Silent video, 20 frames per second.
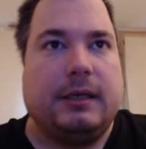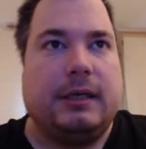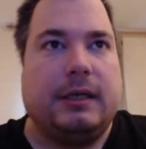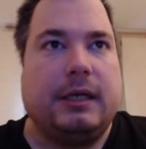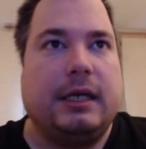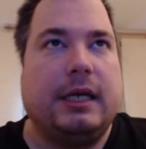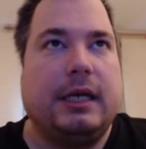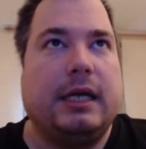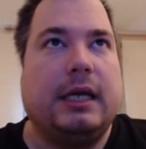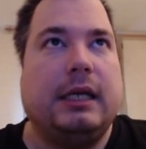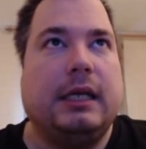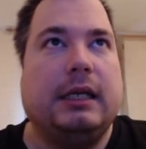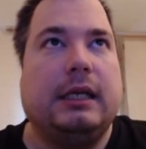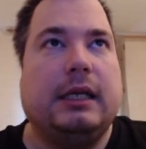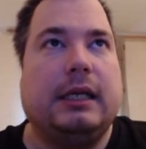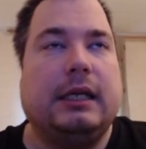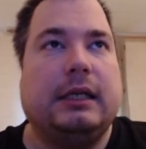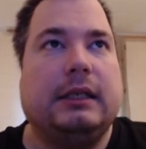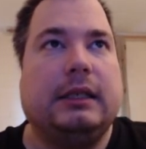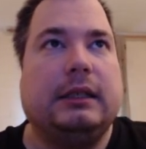and
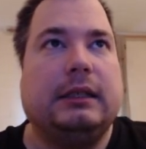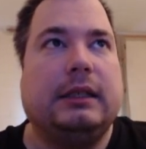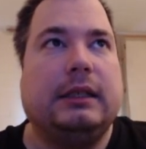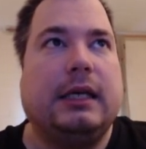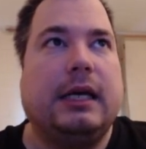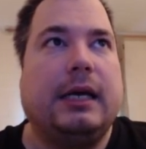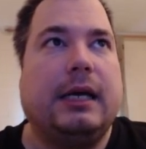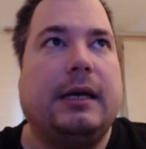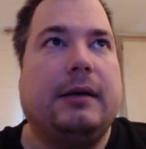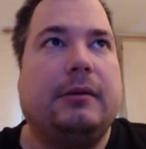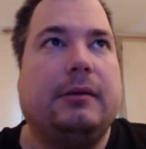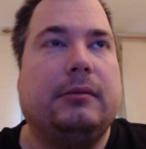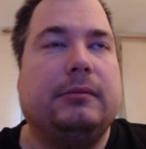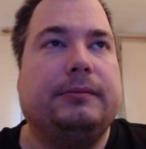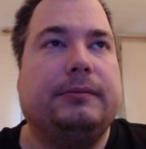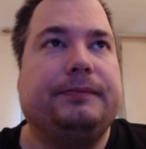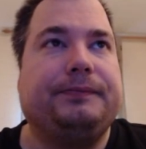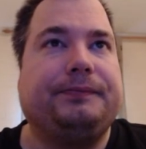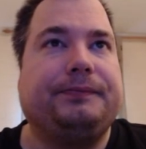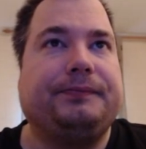
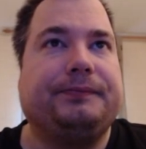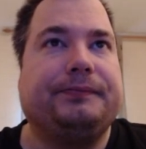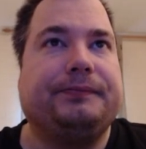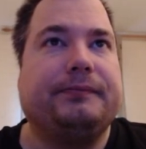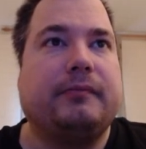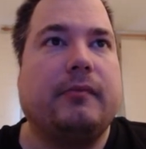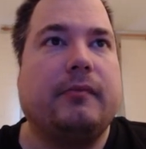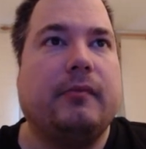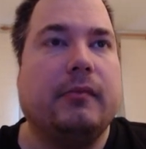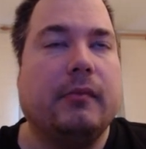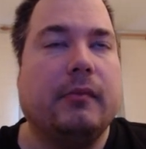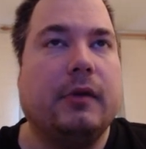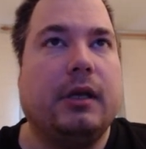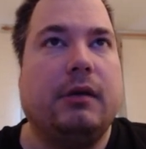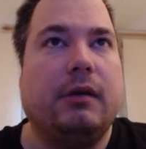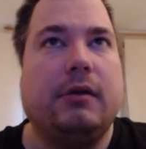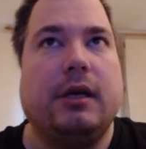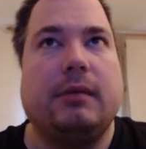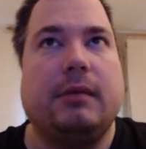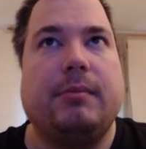then
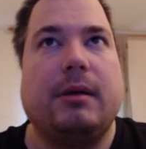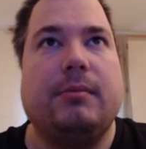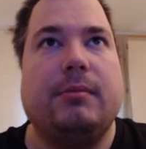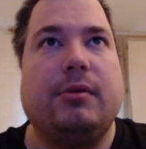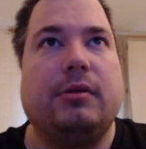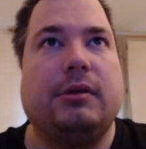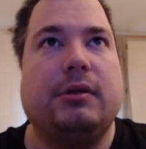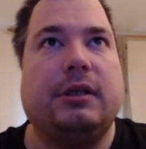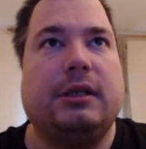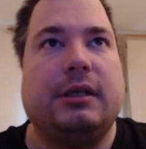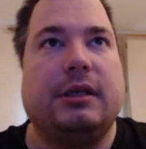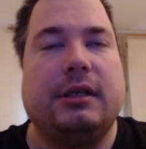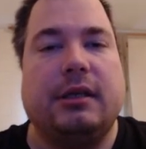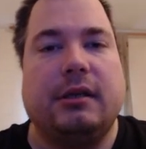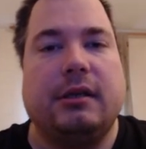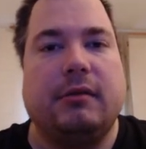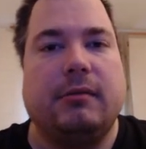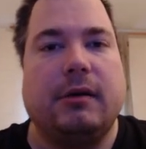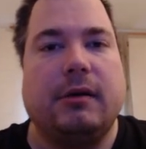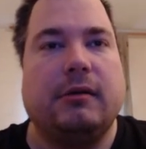you'll get my bonuses
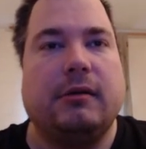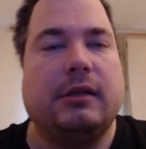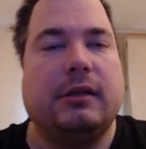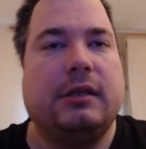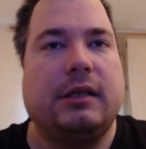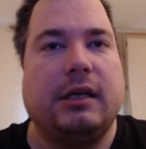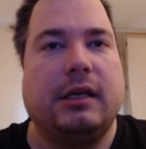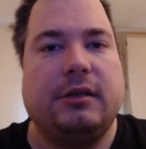as well, as I